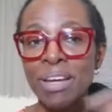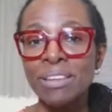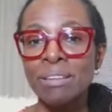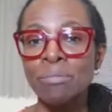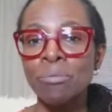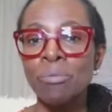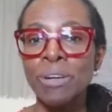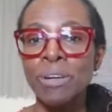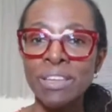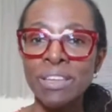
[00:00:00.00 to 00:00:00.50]
And
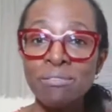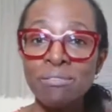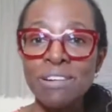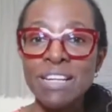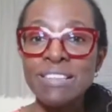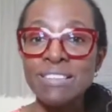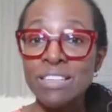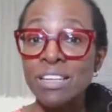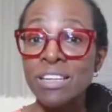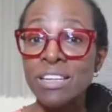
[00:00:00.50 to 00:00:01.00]
then when they're
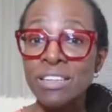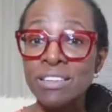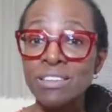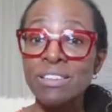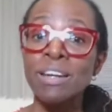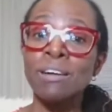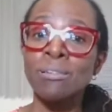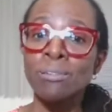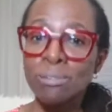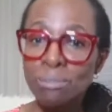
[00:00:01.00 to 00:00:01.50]
ready,
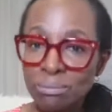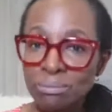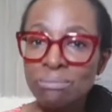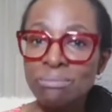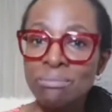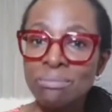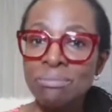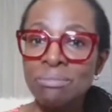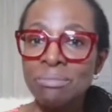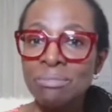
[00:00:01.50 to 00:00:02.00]
they'll
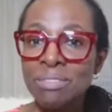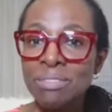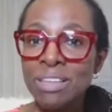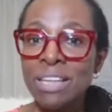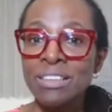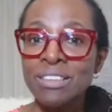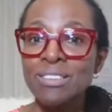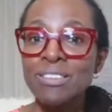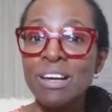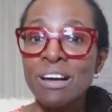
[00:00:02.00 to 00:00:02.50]

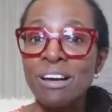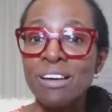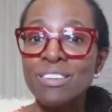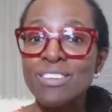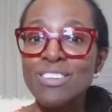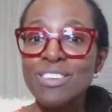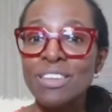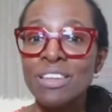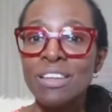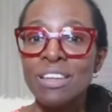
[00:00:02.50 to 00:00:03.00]
get in
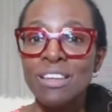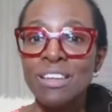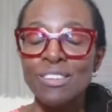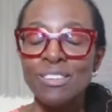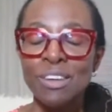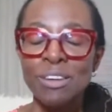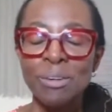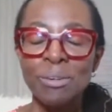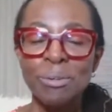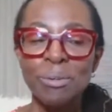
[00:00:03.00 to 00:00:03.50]
touch.
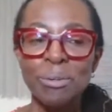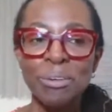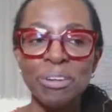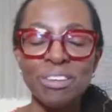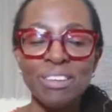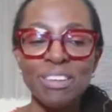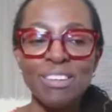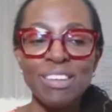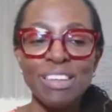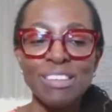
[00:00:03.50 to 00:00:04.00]
So
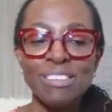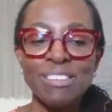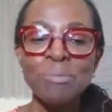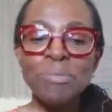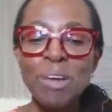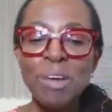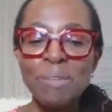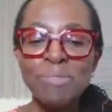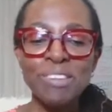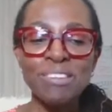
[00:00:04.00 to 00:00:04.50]

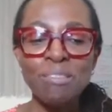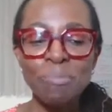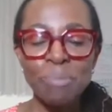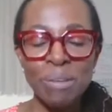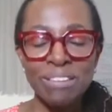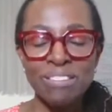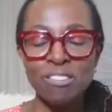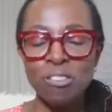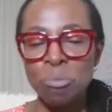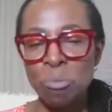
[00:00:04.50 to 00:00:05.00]
sometimes it's a
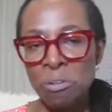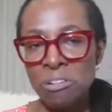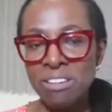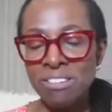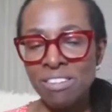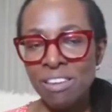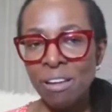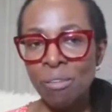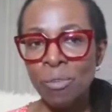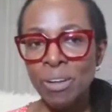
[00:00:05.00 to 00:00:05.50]
bit
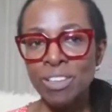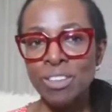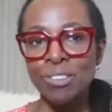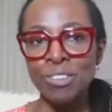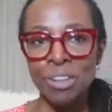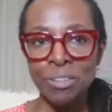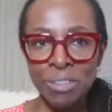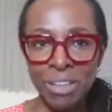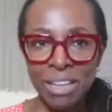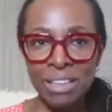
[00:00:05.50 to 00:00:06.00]
dispiriting when
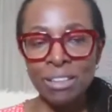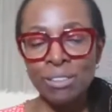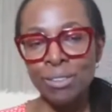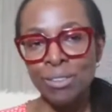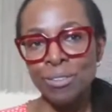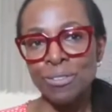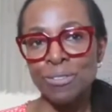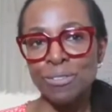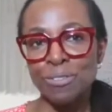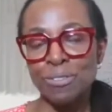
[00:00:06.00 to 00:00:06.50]
you don't get a
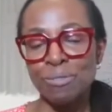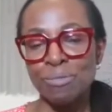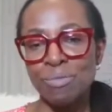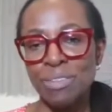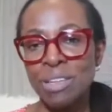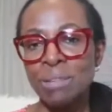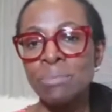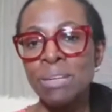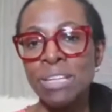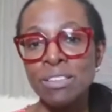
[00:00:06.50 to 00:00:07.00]
lot of
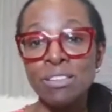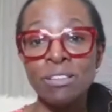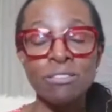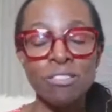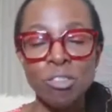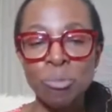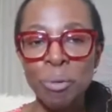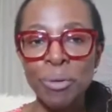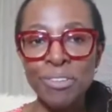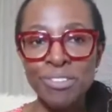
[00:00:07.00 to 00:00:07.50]

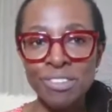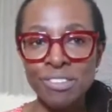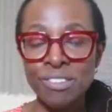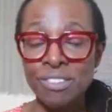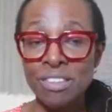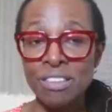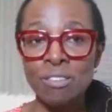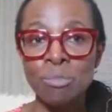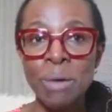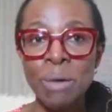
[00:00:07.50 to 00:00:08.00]
immediate responses
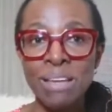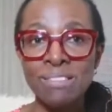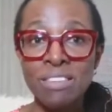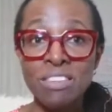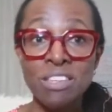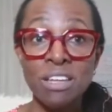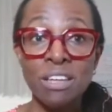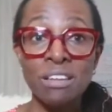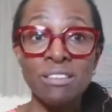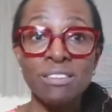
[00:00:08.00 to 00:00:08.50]
to these
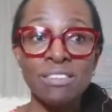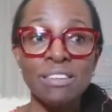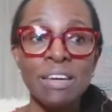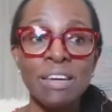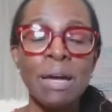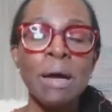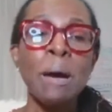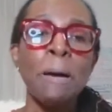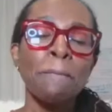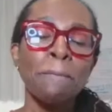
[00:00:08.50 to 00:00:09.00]
messages.
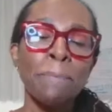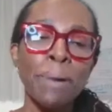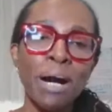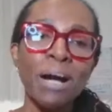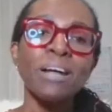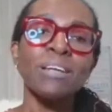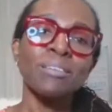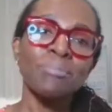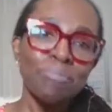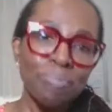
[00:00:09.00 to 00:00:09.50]
Yeah.
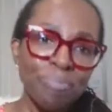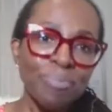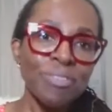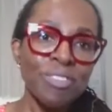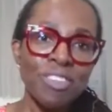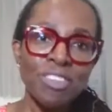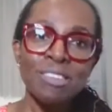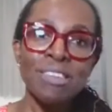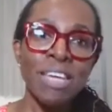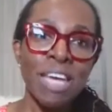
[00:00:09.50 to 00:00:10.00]
But
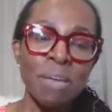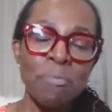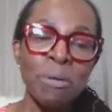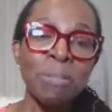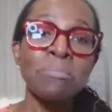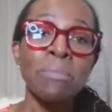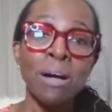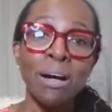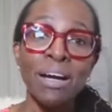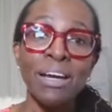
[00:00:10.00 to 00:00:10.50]
just keep
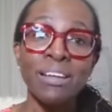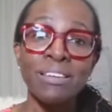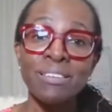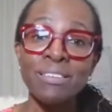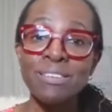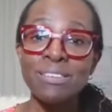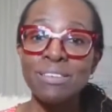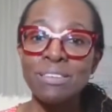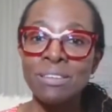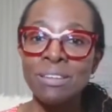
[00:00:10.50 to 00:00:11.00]
in
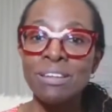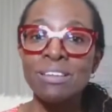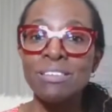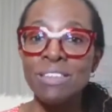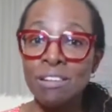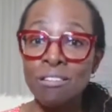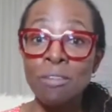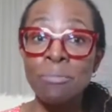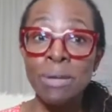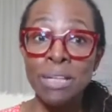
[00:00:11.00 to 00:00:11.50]
mind
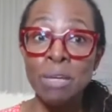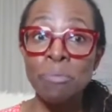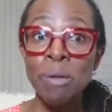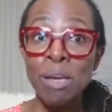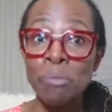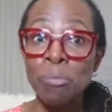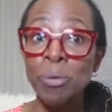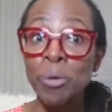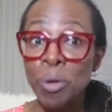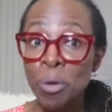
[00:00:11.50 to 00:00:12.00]
that there are many
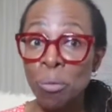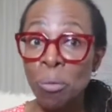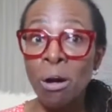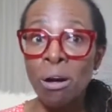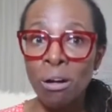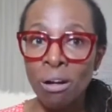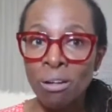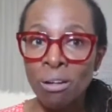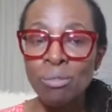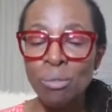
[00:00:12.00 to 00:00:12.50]
people who
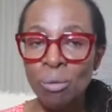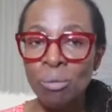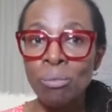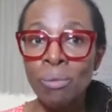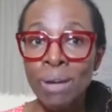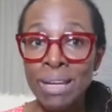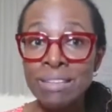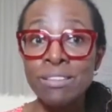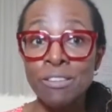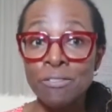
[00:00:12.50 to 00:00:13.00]
are
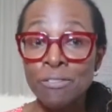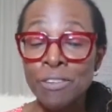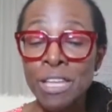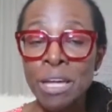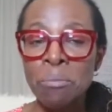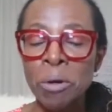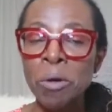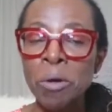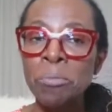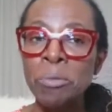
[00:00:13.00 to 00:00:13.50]
waiting for
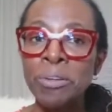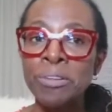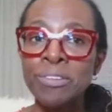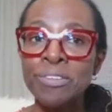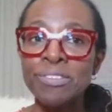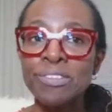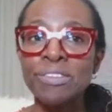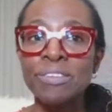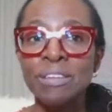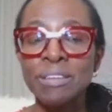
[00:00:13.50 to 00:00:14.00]
their moment.